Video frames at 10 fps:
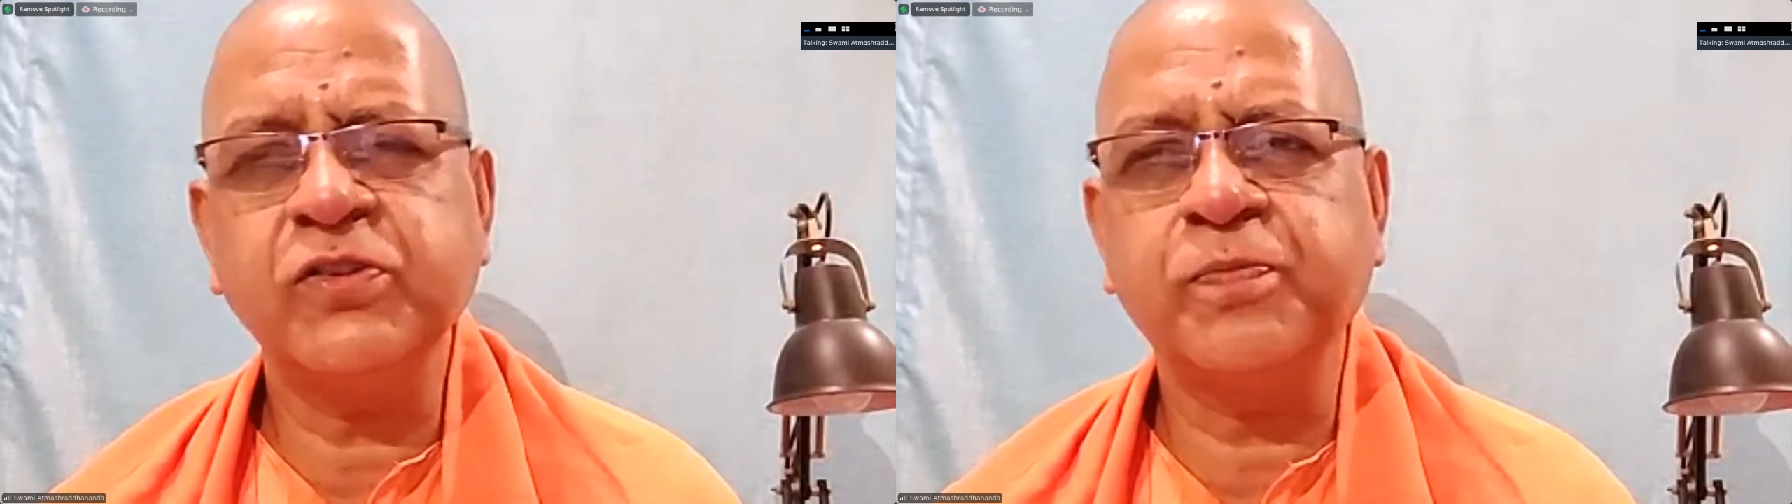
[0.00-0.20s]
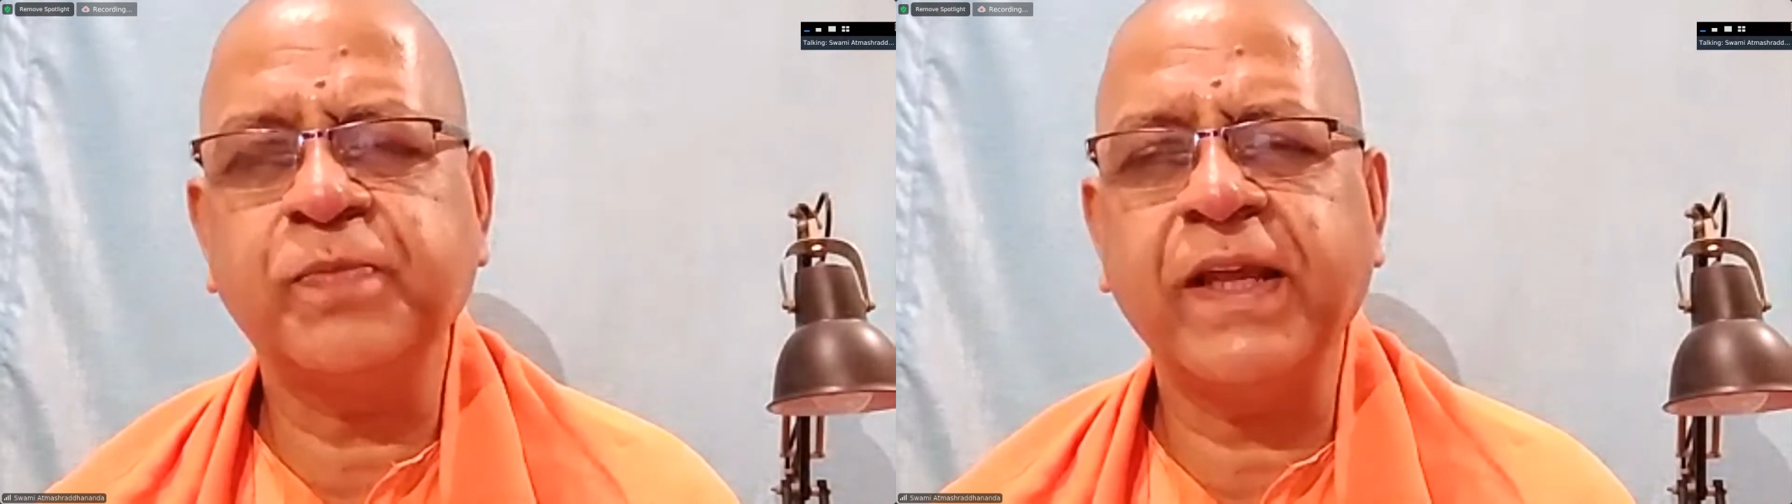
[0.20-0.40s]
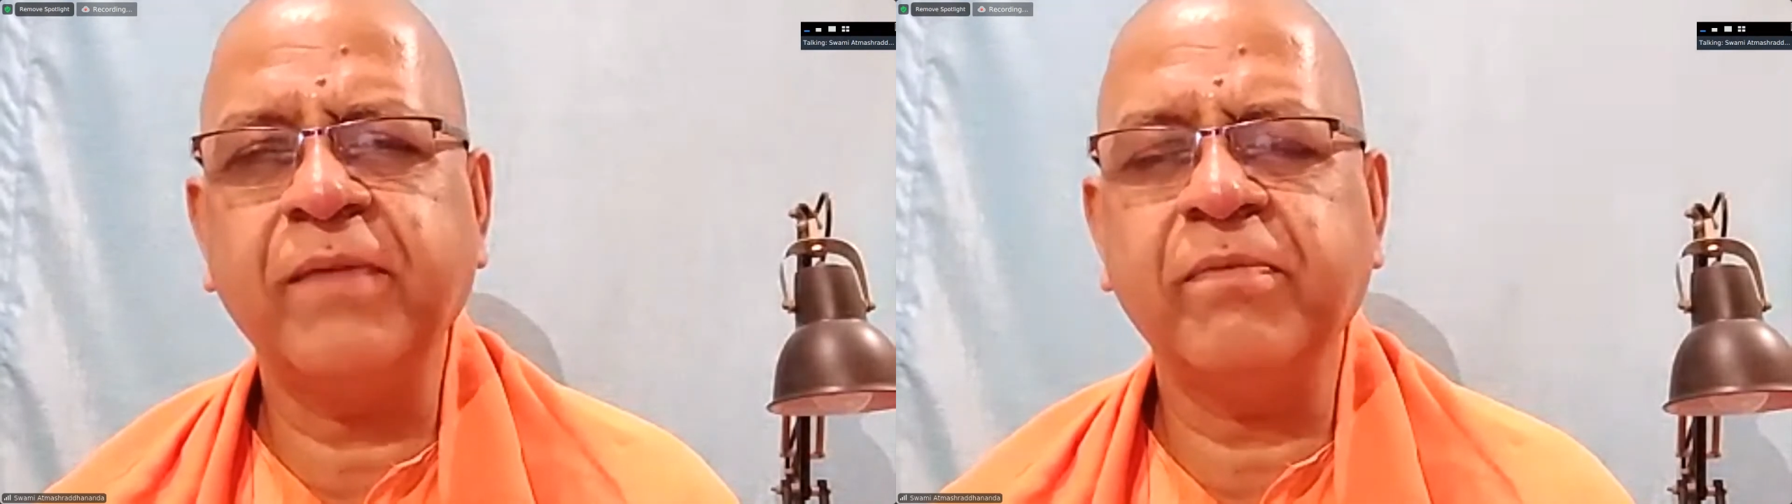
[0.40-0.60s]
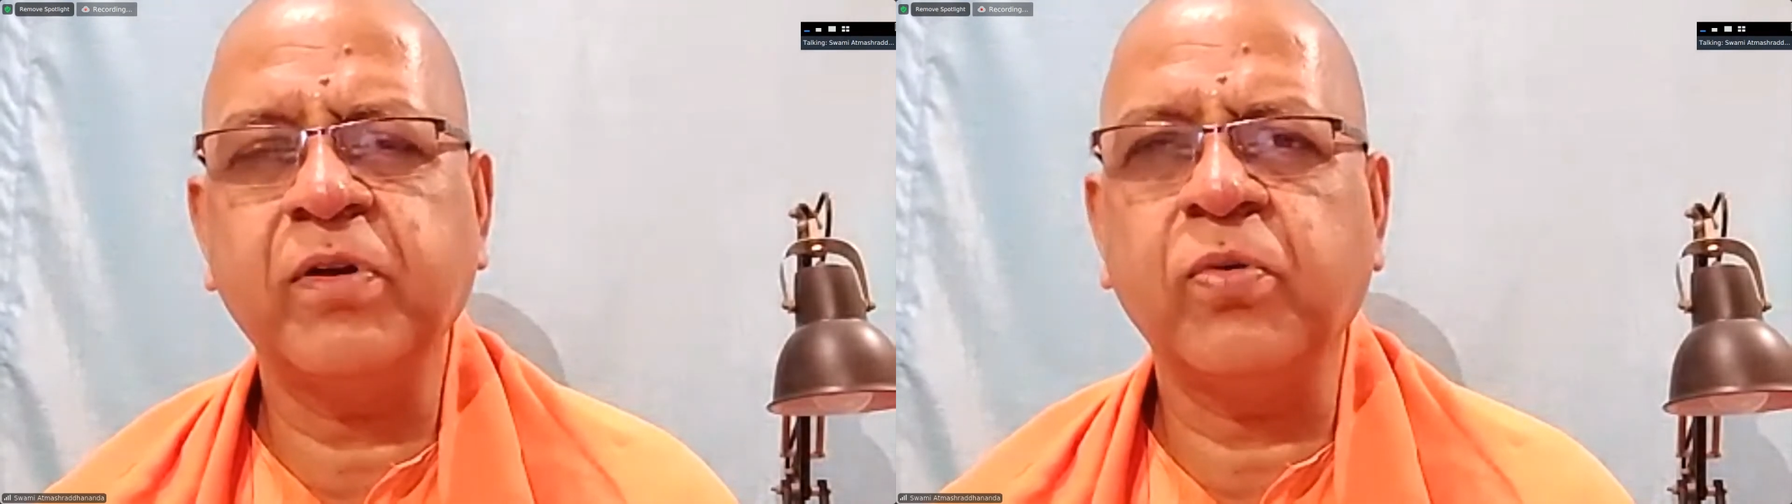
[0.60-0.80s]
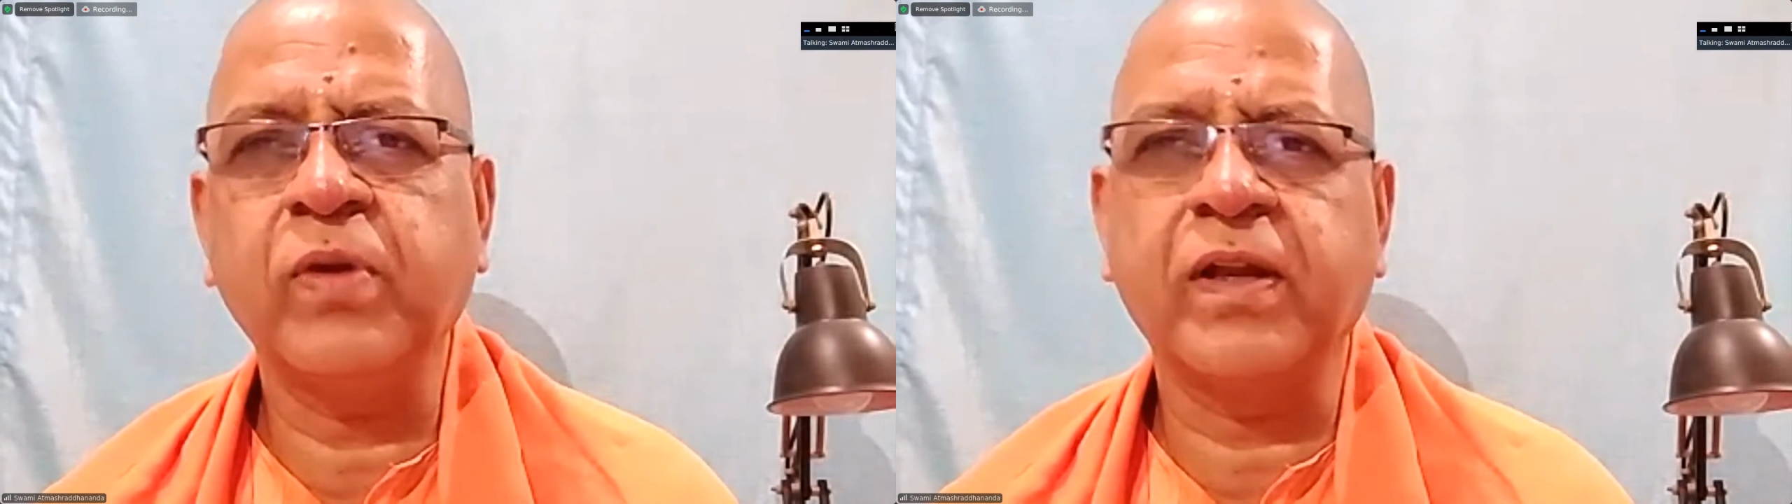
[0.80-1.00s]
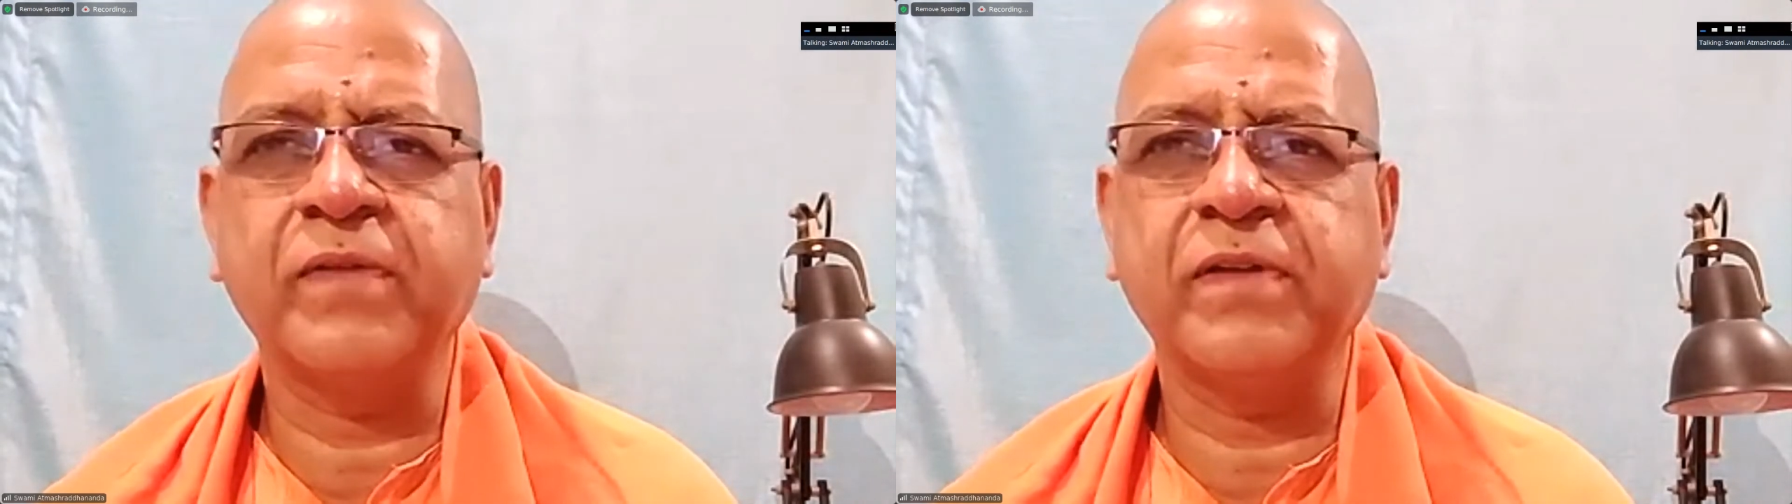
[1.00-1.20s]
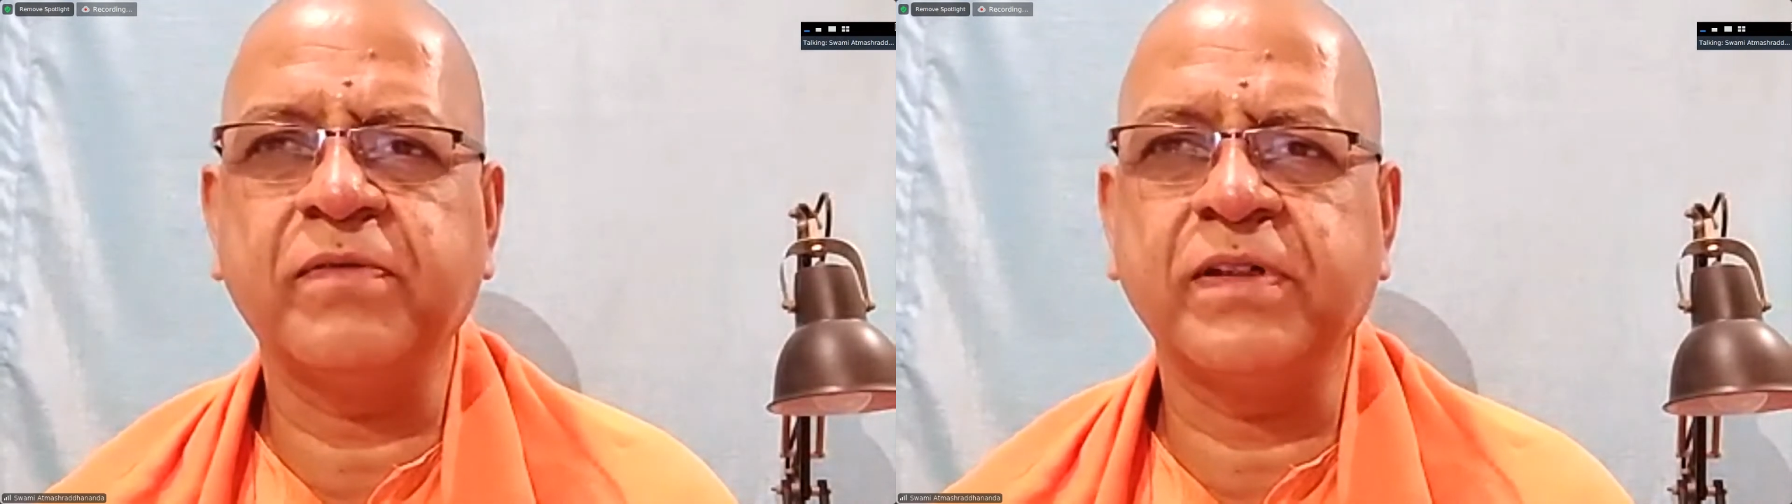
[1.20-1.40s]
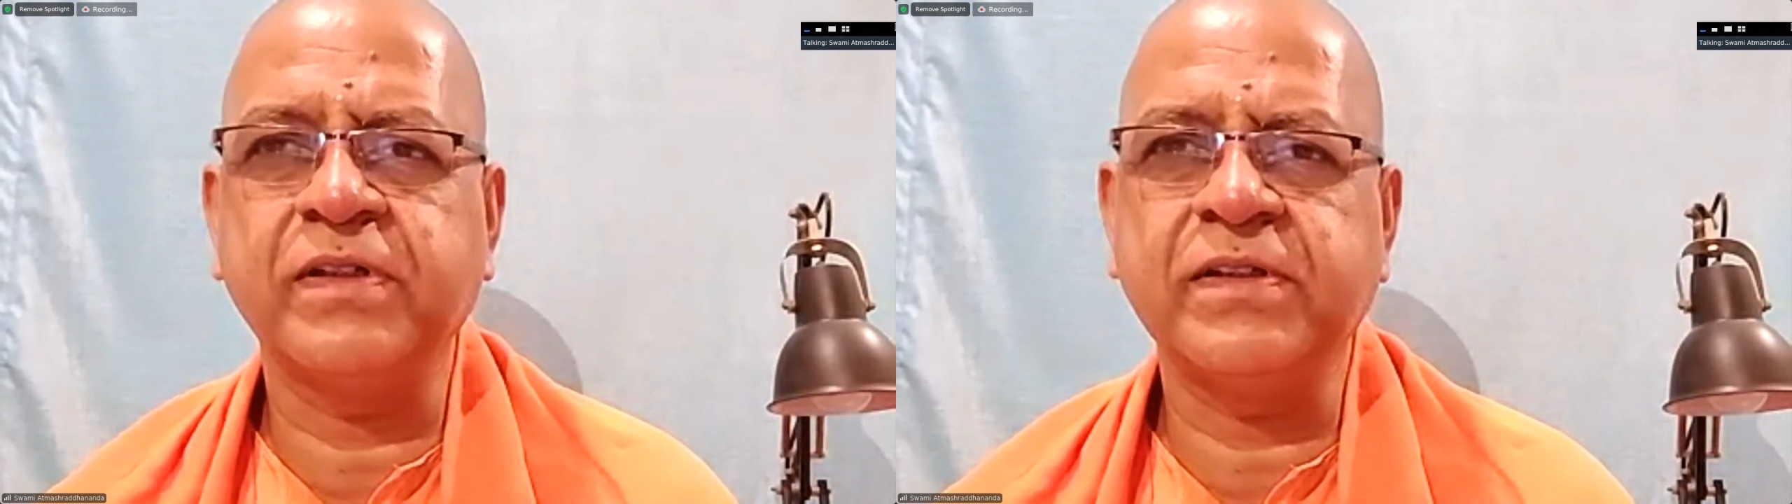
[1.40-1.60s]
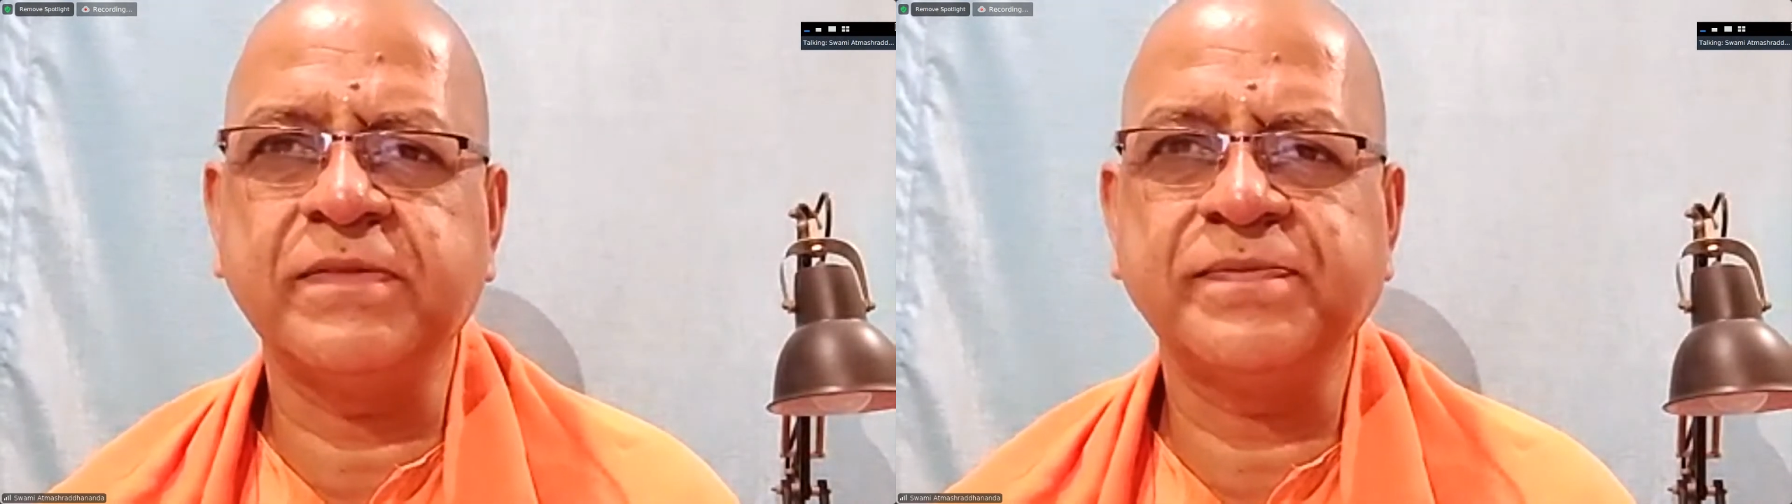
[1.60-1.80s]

supreme ruler of the world?